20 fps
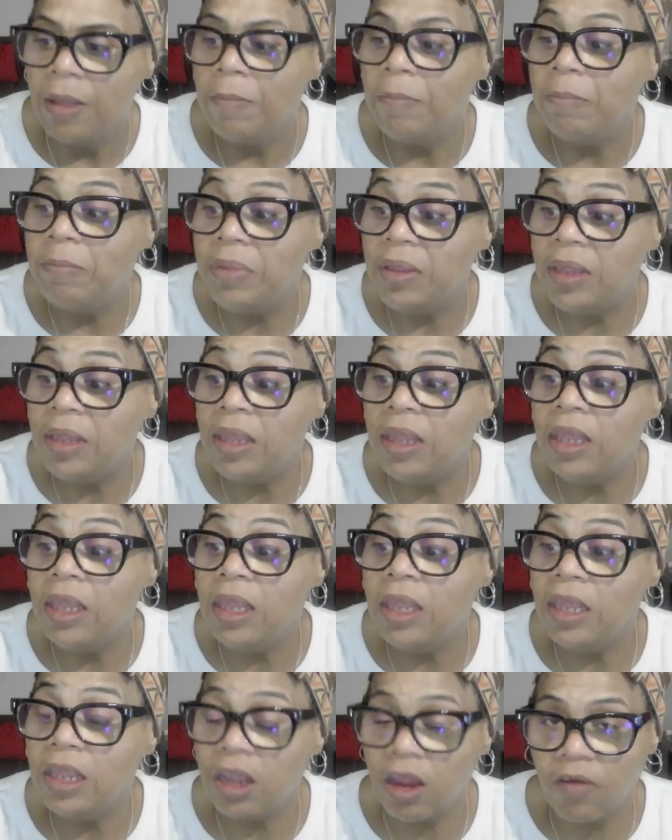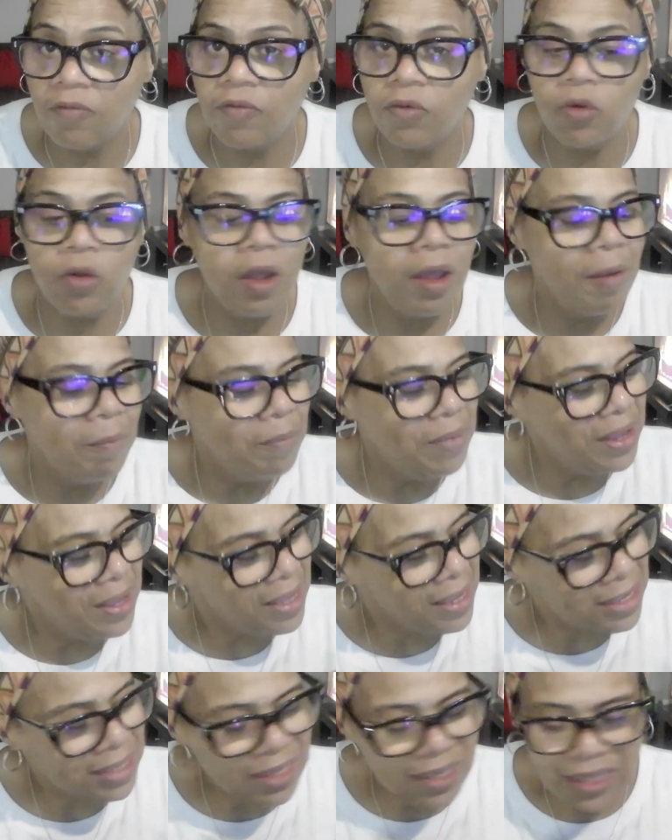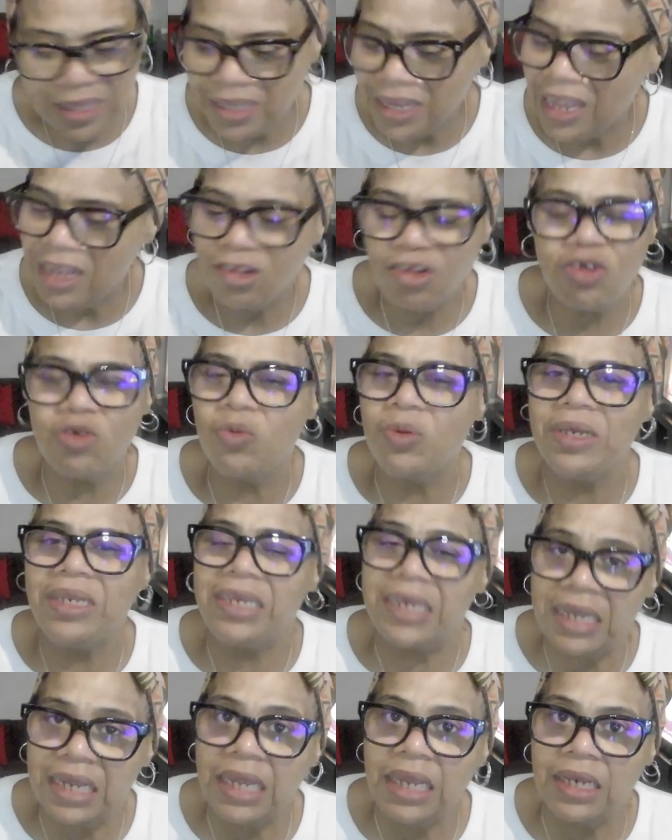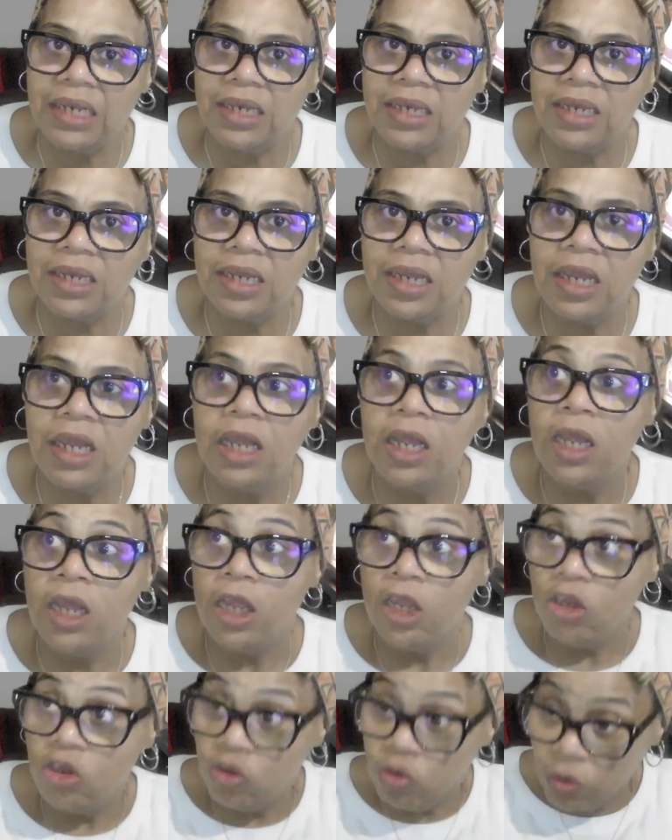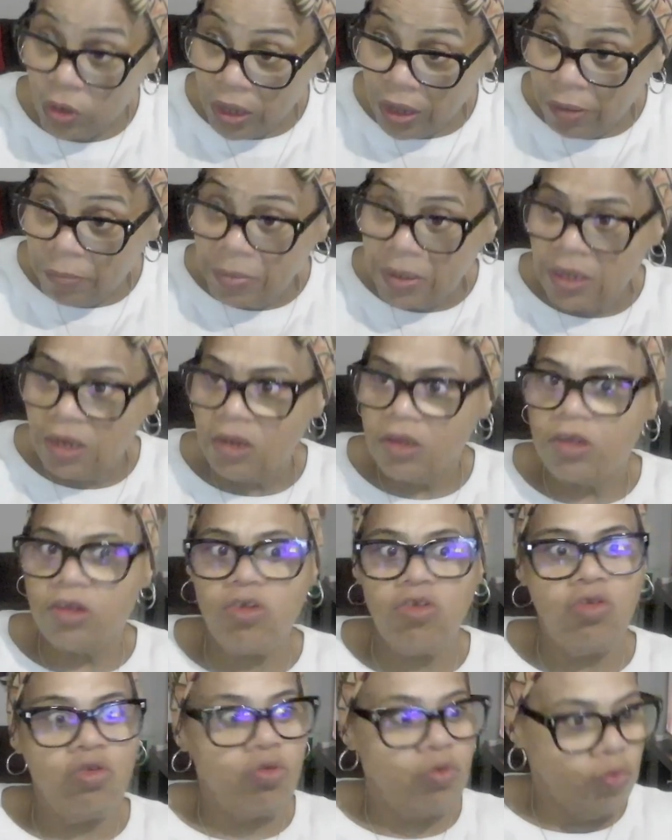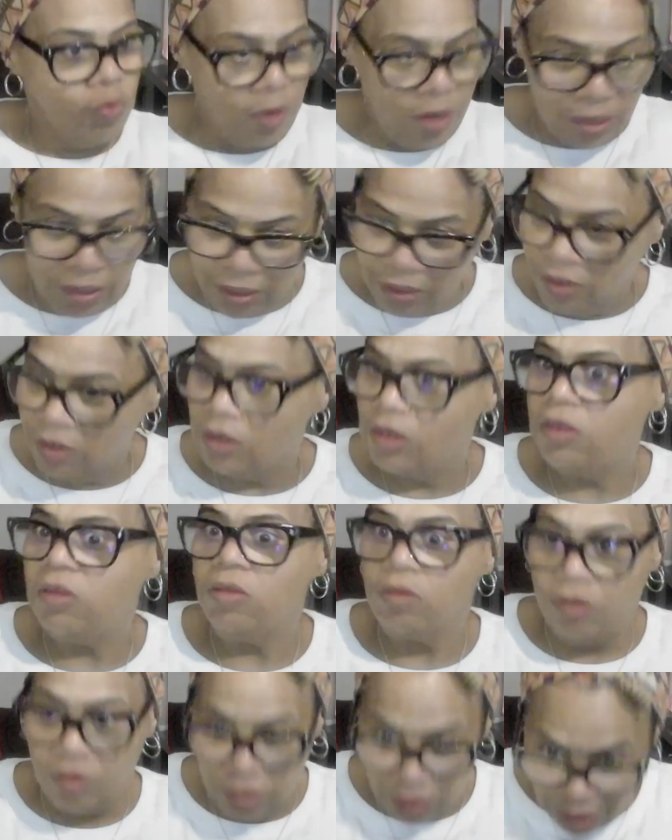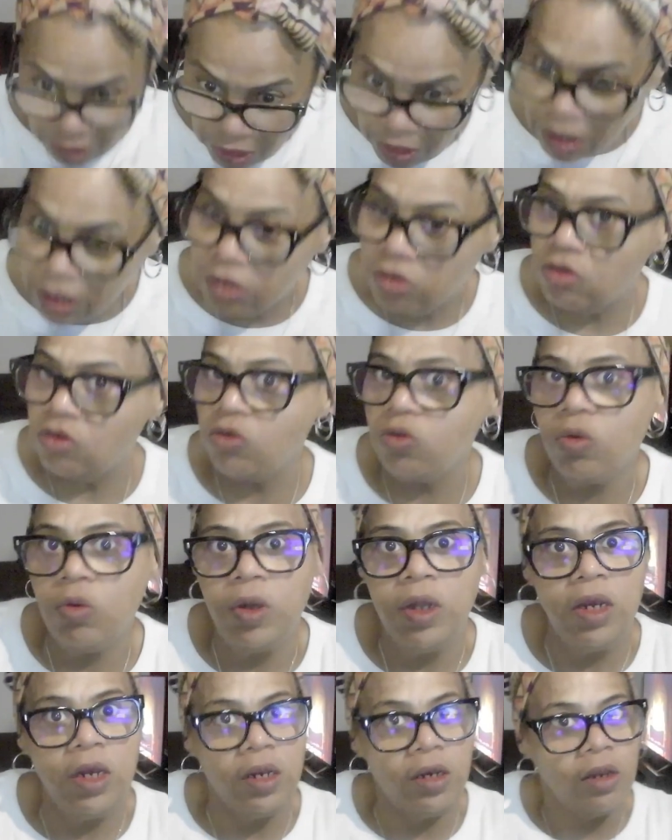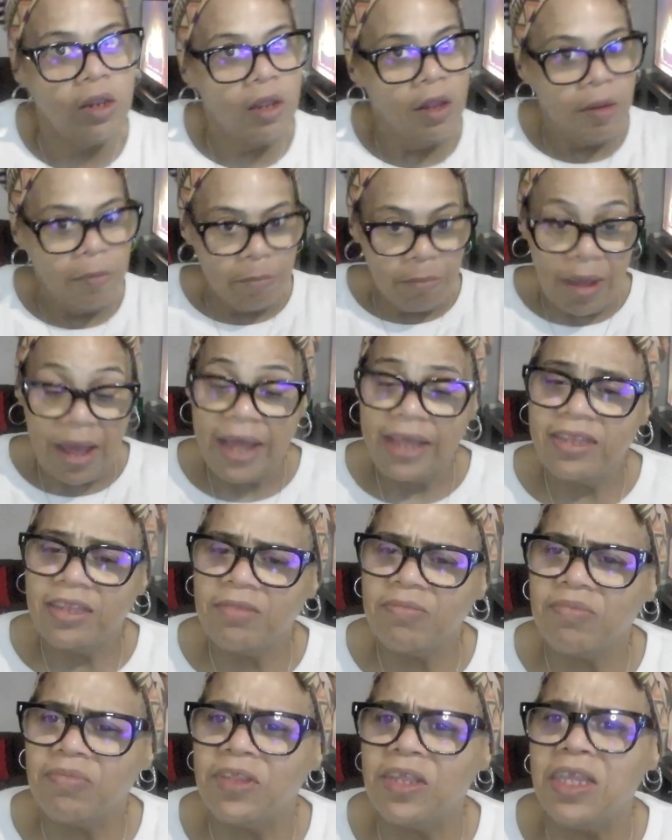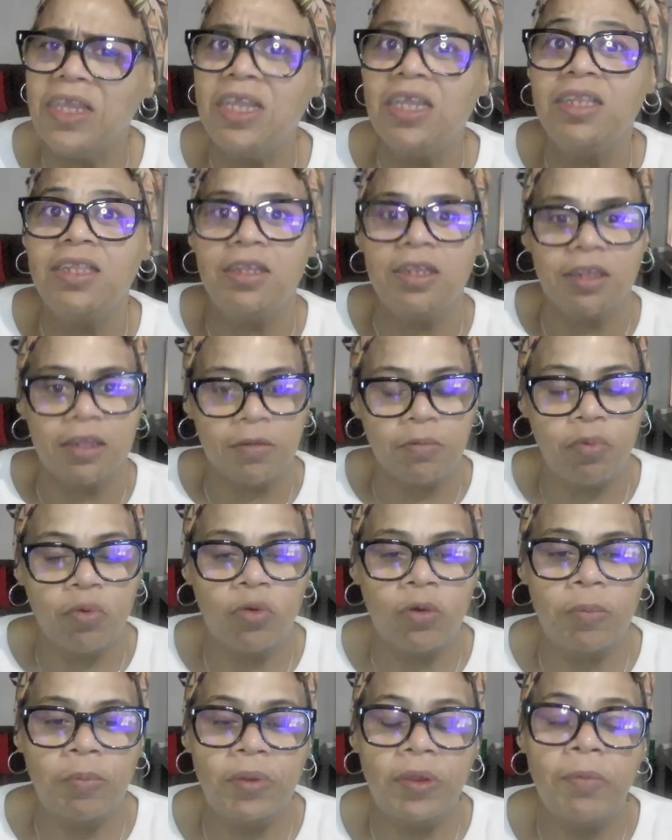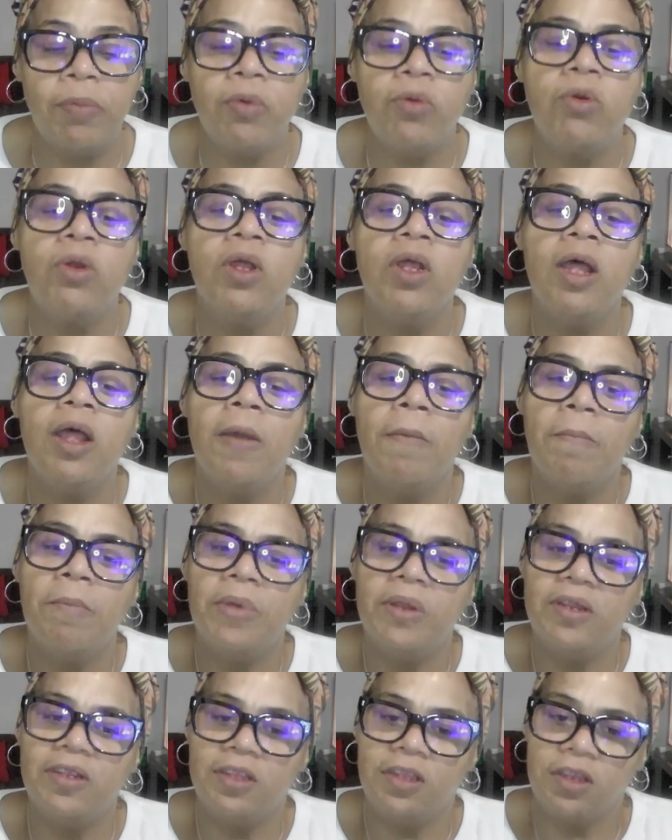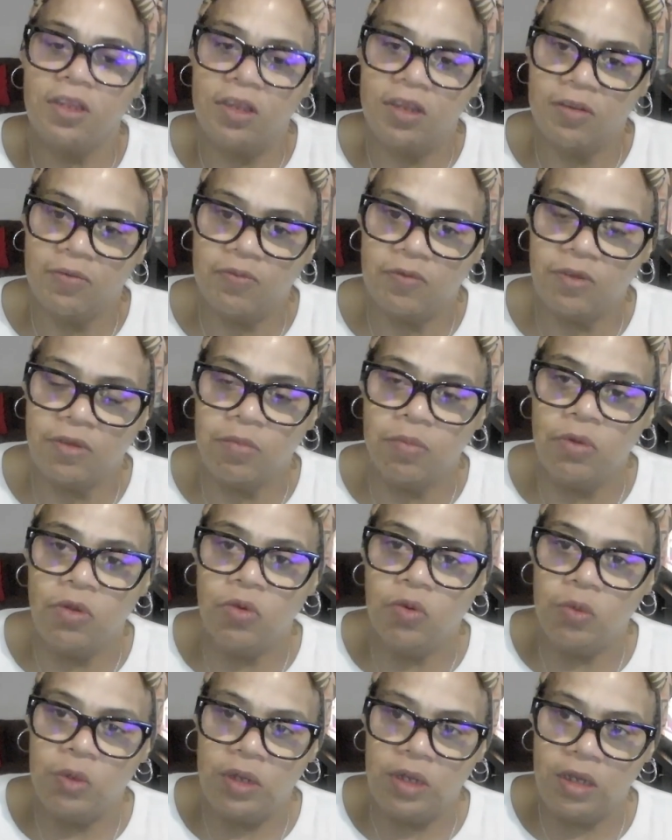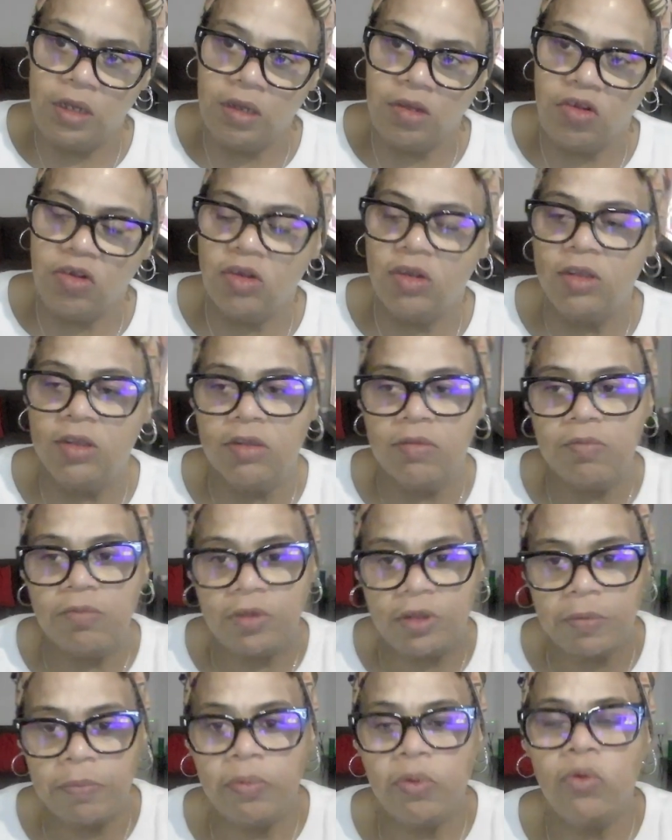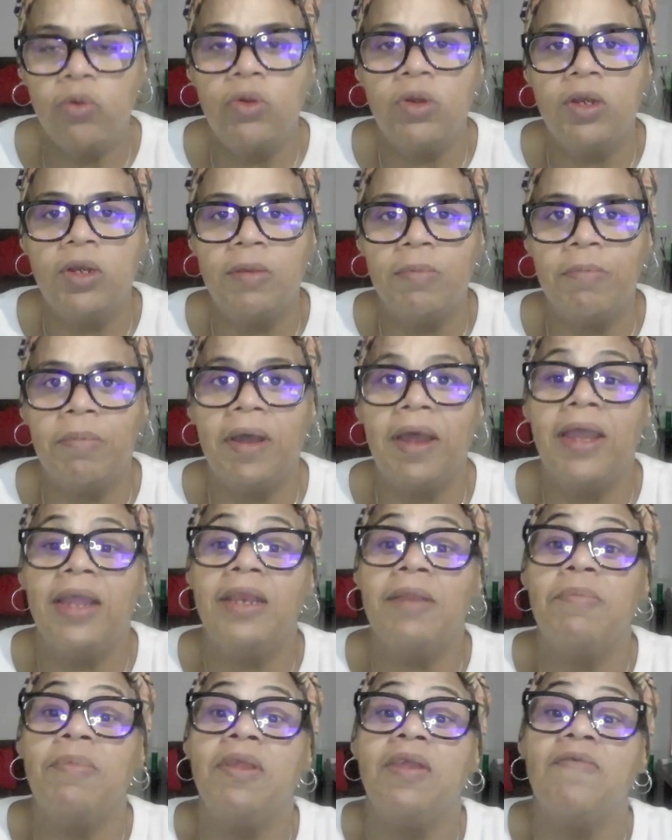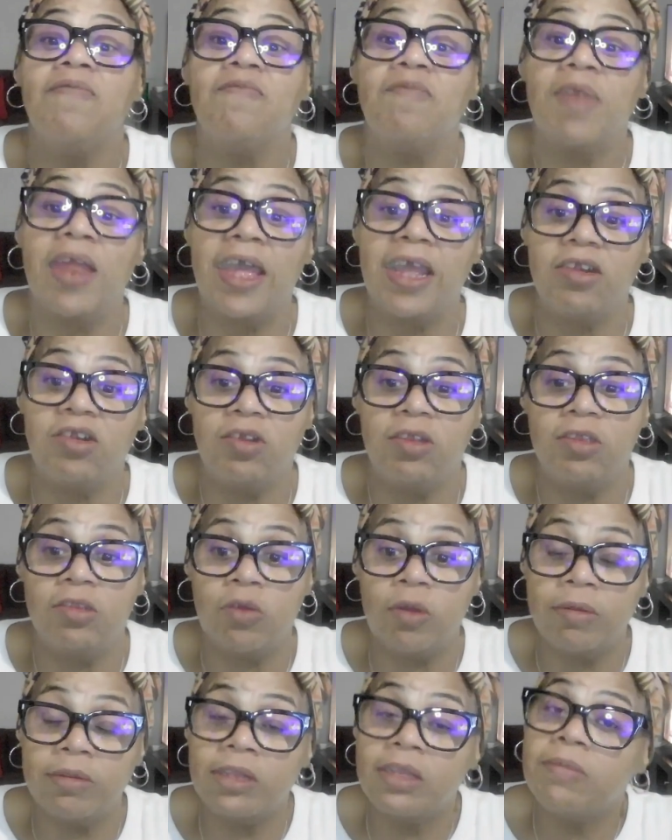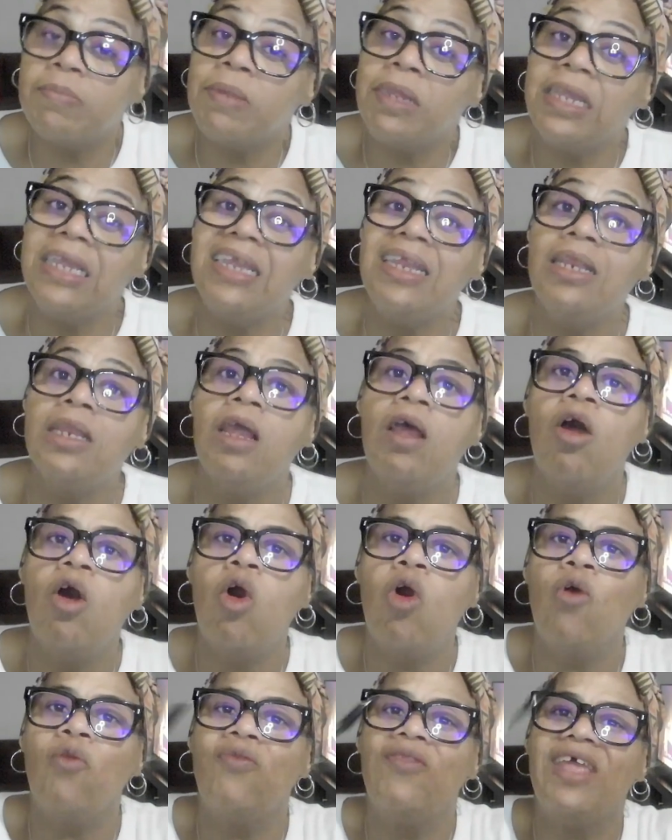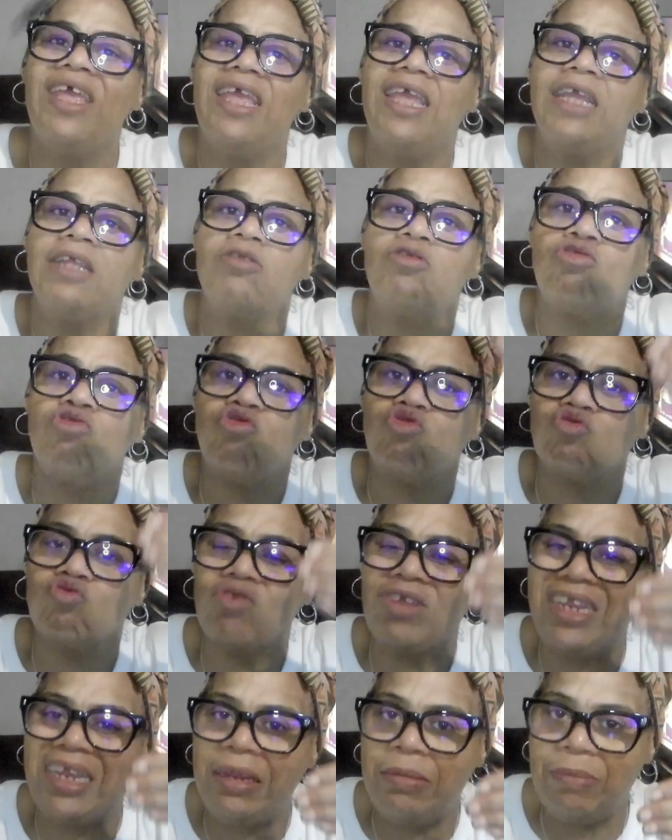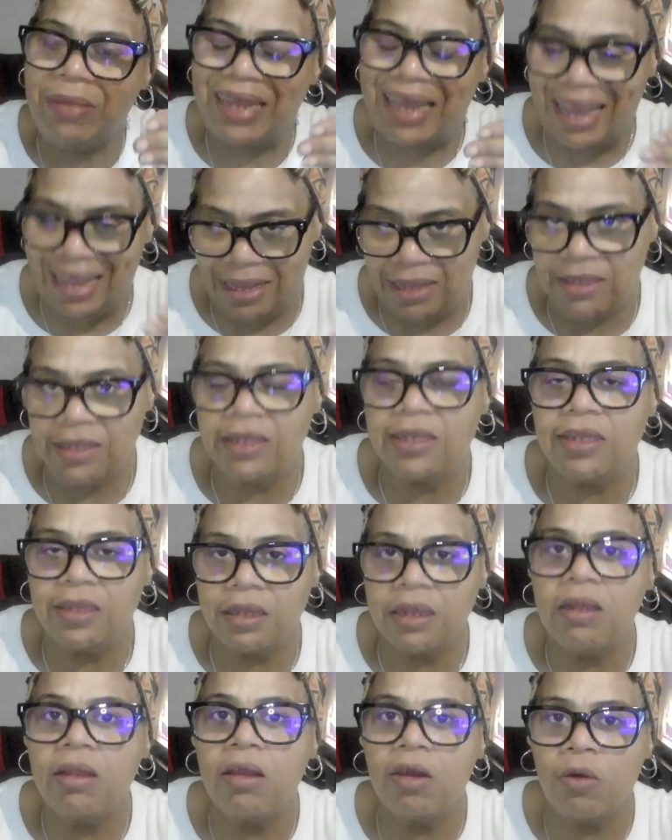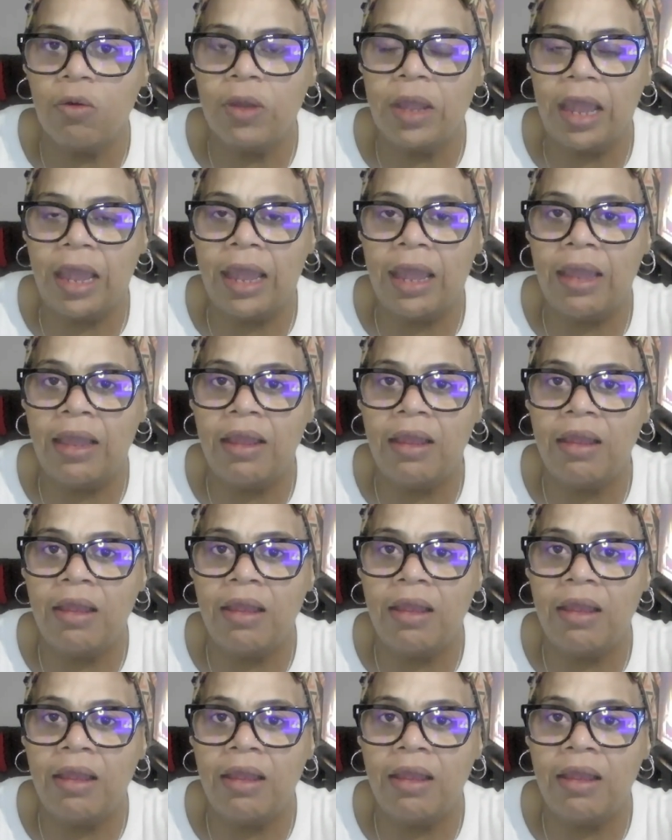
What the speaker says: Be careful because it's not your intent. You come in here because you're ready to get into it and buy some things and support people, but it's a difference between just supporting and buying and being flashy. So I'm speaking on the extreme case, okay?